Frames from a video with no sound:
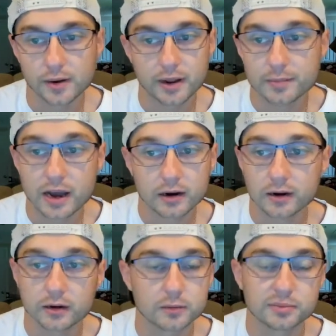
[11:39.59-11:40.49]
I mean, I'm not going
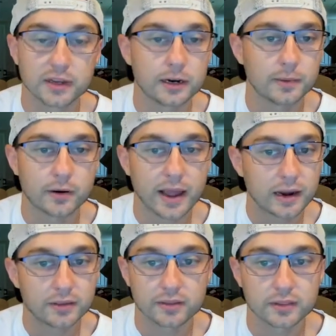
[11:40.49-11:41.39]
to complain about
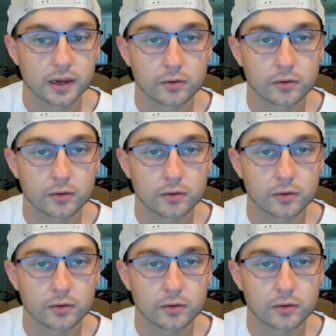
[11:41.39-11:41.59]
anything that